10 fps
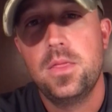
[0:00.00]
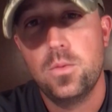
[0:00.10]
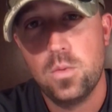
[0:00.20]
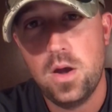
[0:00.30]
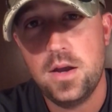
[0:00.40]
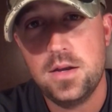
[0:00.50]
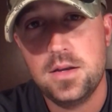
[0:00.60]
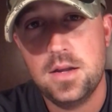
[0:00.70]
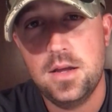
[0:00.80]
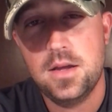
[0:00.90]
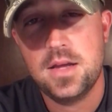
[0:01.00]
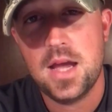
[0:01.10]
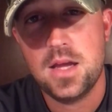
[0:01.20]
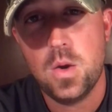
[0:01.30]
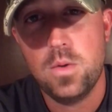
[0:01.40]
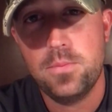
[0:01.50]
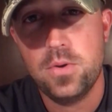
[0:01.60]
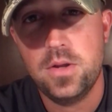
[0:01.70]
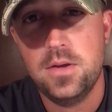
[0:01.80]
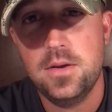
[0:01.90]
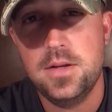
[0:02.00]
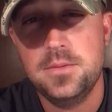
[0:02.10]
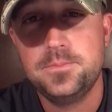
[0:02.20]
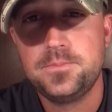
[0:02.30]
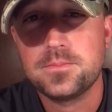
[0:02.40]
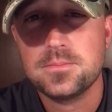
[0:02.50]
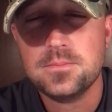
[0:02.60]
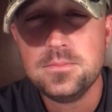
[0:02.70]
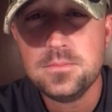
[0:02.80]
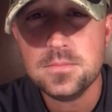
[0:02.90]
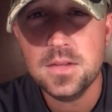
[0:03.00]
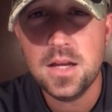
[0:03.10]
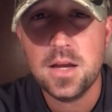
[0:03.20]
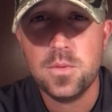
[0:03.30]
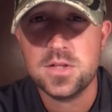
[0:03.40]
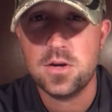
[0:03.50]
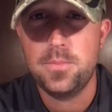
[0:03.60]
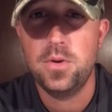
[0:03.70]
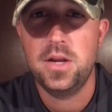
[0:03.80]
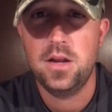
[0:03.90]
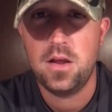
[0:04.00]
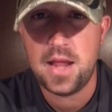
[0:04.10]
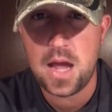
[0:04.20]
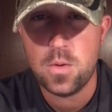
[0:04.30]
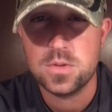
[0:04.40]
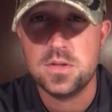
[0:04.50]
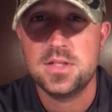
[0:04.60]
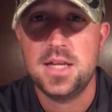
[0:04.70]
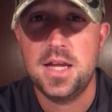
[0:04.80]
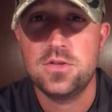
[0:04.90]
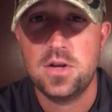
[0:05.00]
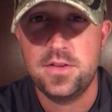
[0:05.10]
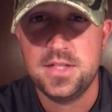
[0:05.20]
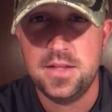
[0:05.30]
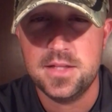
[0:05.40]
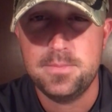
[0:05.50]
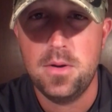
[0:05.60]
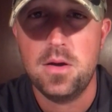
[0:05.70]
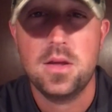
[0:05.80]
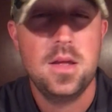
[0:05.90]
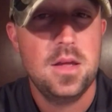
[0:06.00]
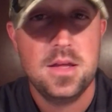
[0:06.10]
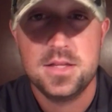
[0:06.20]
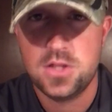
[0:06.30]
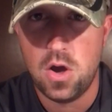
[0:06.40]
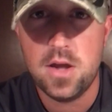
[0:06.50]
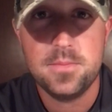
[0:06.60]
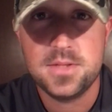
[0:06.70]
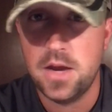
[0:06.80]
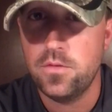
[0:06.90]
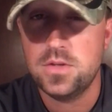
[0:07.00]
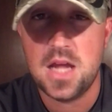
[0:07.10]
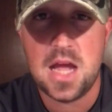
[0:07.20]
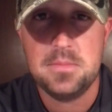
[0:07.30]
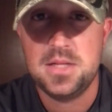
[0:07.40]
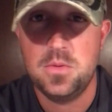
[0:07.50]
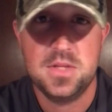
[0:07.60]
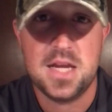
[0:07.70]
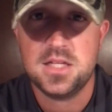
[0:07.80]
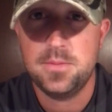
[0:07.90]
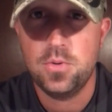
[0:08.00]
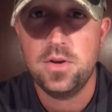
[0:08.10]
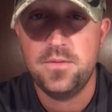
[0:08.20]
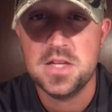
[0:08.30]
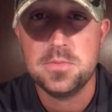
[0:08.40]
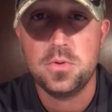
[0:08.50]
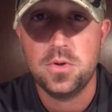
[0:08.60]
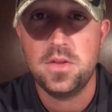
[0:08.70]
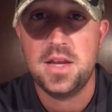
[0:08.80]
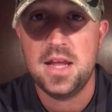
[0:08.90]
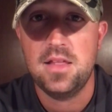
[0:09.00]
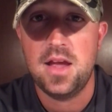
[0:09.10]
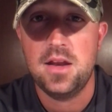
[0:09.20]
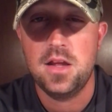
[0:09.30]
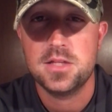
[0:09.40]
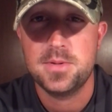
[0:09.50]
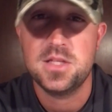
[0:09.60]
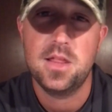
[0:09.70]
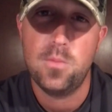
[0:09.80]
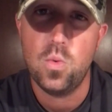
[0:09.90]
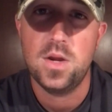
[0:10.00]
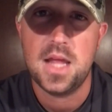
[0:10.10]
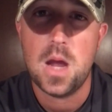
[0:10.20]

The rut got going pretty good. We started putting in a lot of hours on stand trying to see this buck. Saw him several times. He was actually pretty visible during the daylight, especially the morning